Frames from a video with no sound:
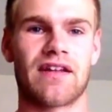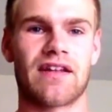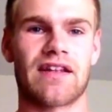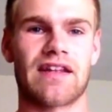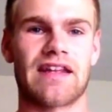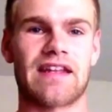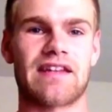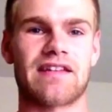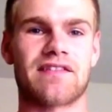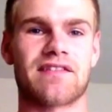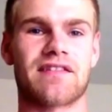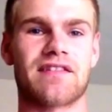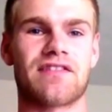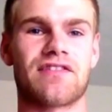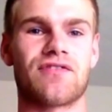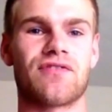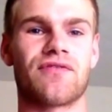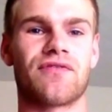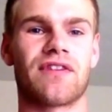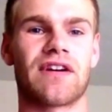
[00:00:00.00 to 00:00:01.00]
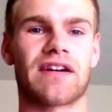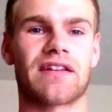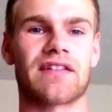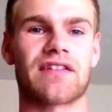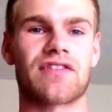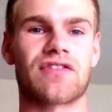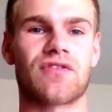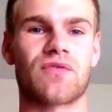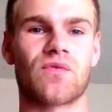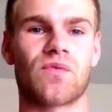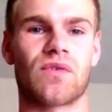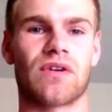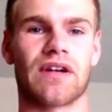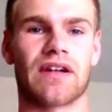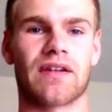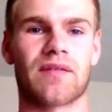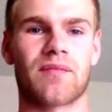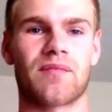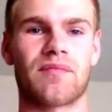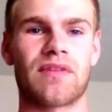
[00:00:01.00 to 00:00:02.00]
it is that you find that you
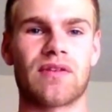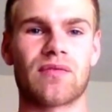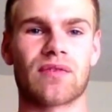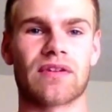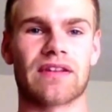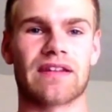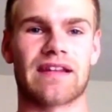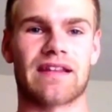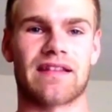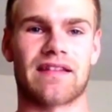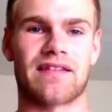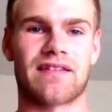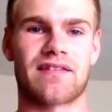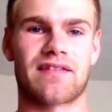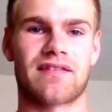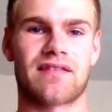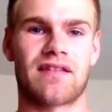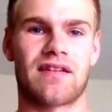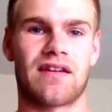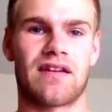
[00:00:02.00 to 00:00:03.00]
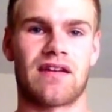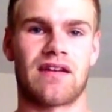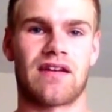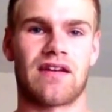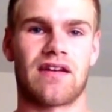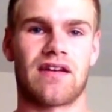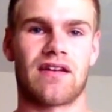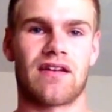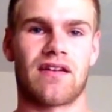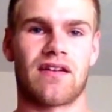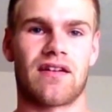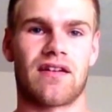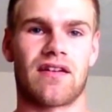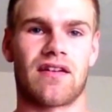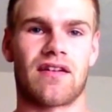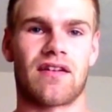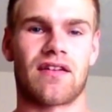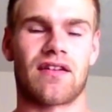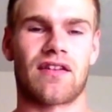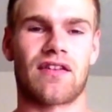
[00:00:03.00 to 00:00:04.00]
want. Be relentless.
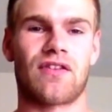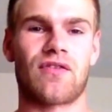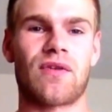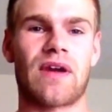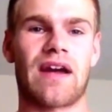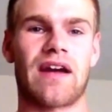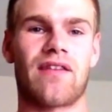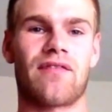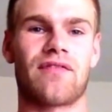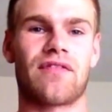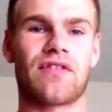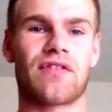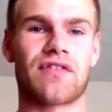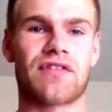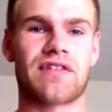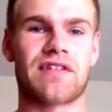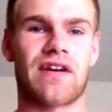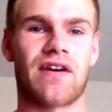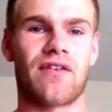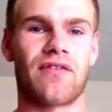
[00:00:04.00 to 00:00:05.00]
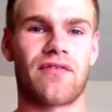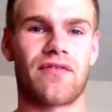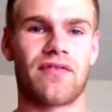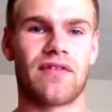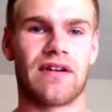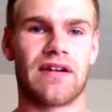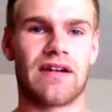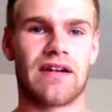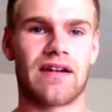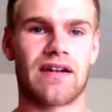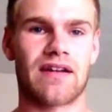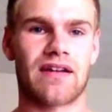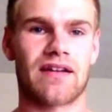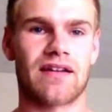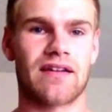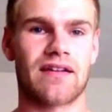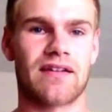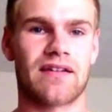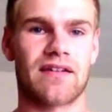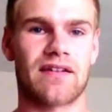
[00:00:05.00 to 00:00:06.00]
You have yourself.
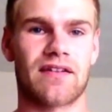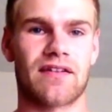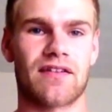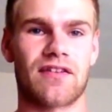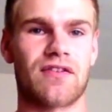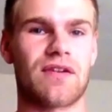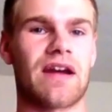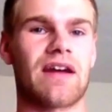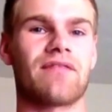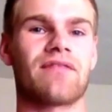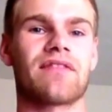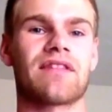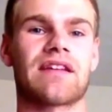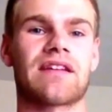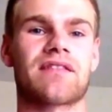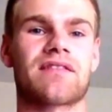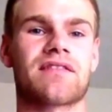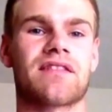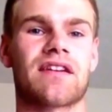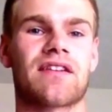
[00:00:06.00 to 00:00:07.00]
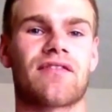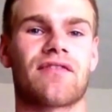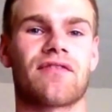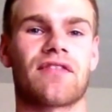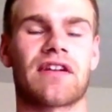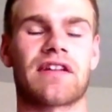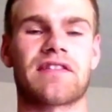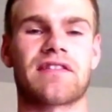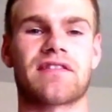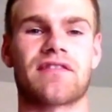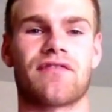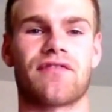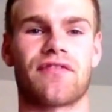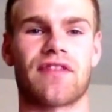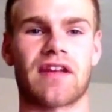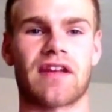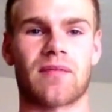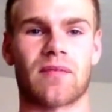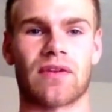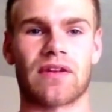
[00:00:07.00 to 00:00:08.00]
You have things like friends and
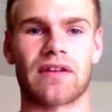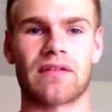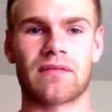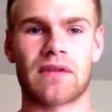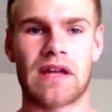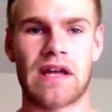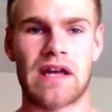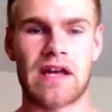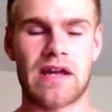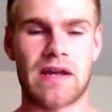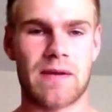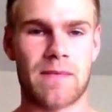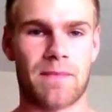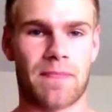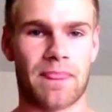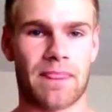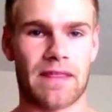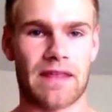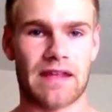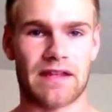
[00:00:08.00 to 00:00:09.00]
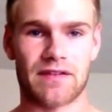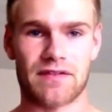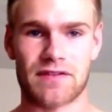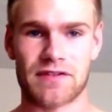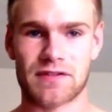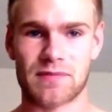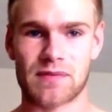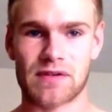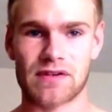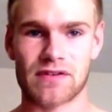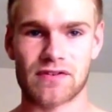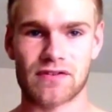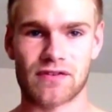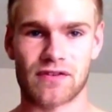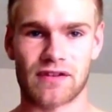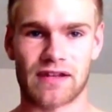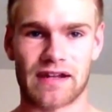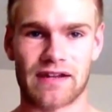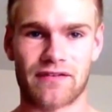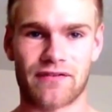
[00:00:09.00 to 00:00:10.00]
family and spiritual
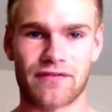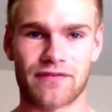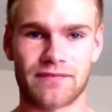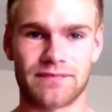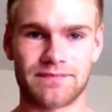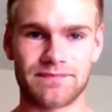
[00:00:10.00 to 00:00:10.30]
life.